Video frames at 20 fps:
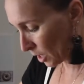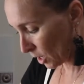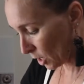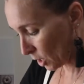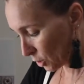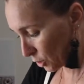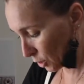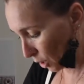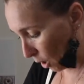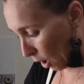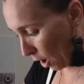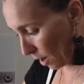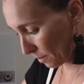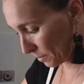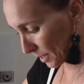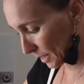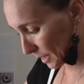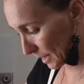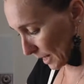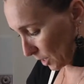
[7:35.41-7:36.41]
So I'm
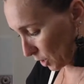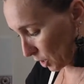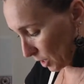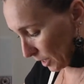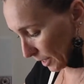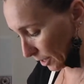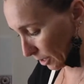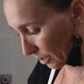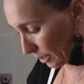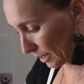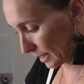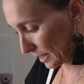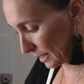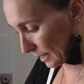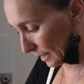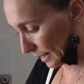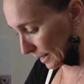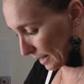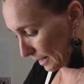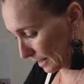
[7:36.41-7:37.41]
just actually going to
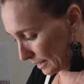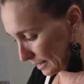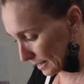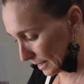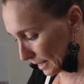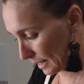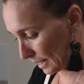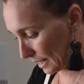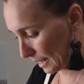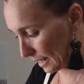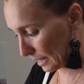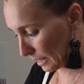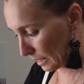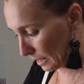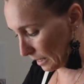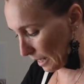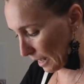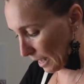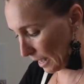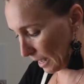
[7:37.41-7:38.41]
let it sit
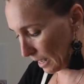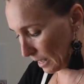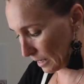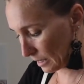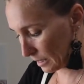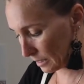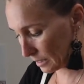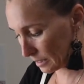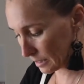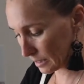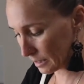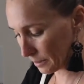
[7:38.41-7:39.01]
here and